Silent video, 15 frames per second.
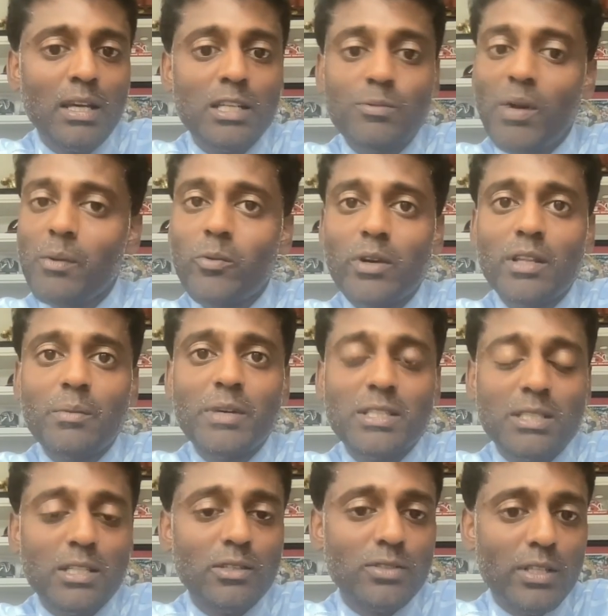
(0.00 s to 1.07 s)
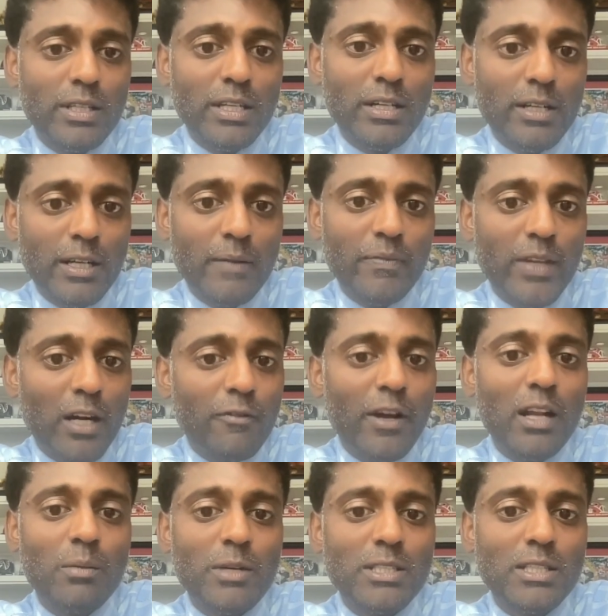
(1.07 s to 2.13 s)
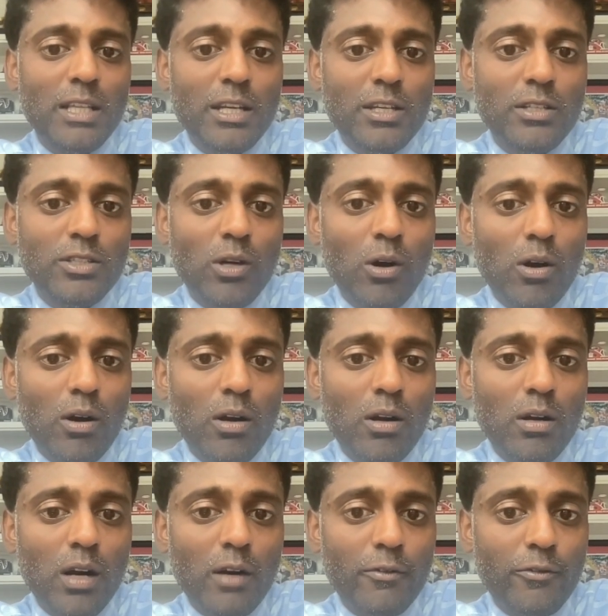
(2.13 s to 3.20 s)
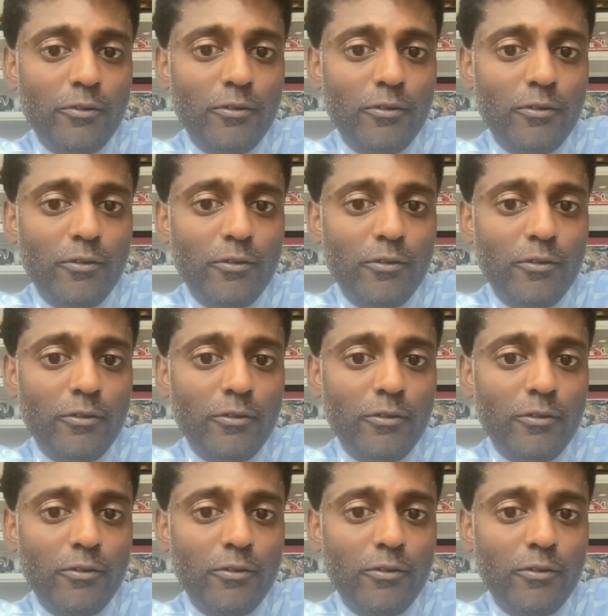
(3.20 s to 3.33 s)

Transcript: it's probably one of the best deals on the internet. Our final best selections are our